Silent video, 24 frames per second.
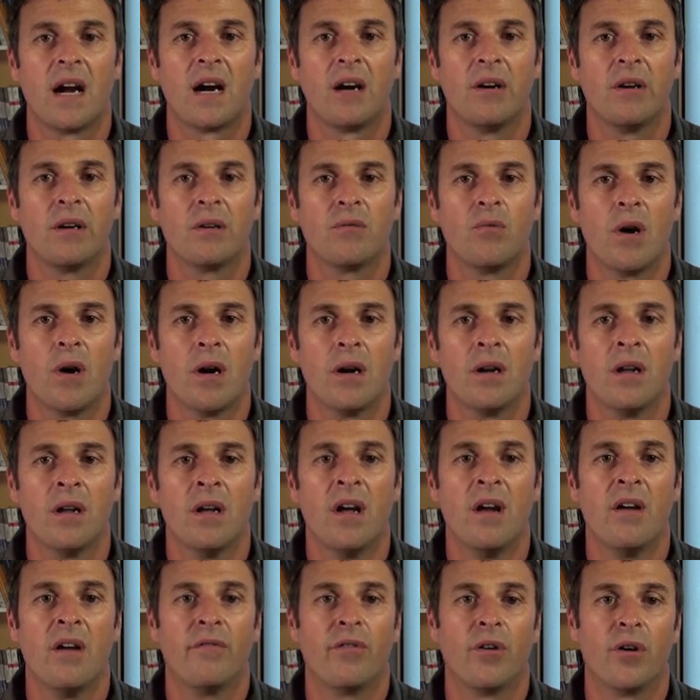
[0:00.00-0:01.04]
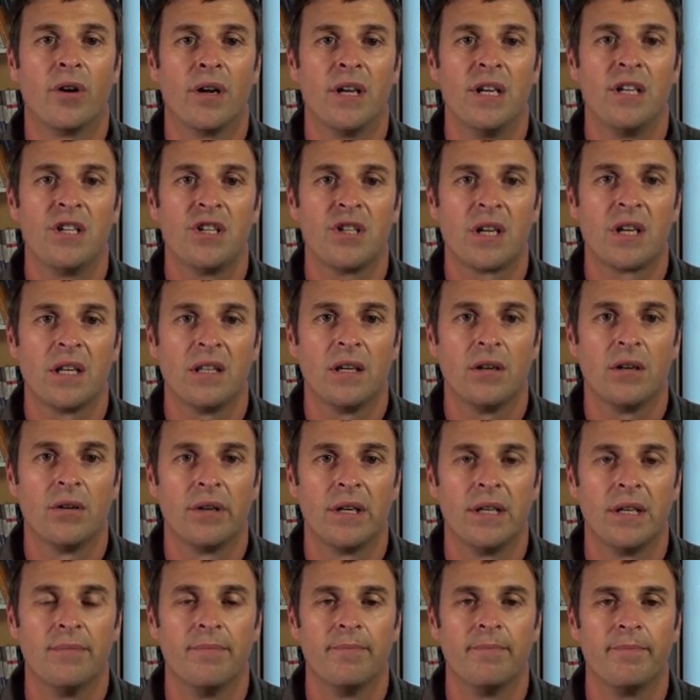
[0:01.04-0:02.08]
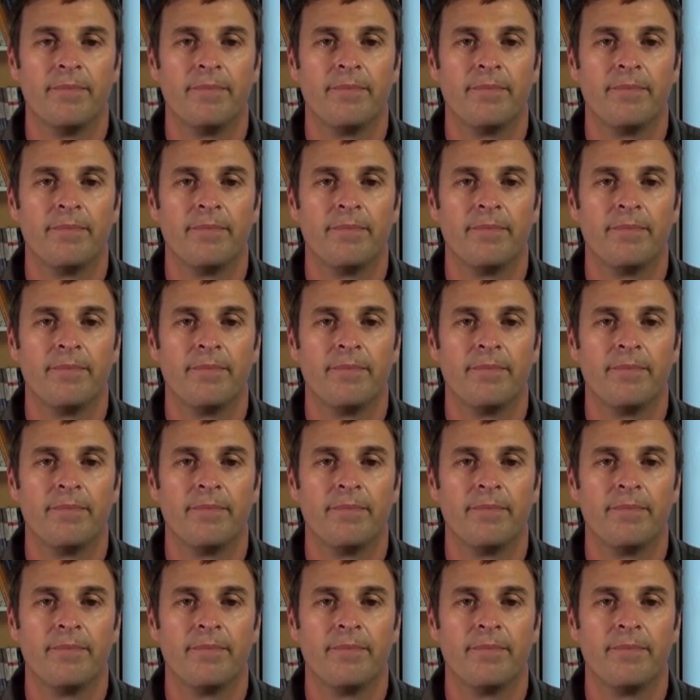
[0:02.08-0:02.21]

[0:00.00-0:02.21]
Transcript: are equal for each category.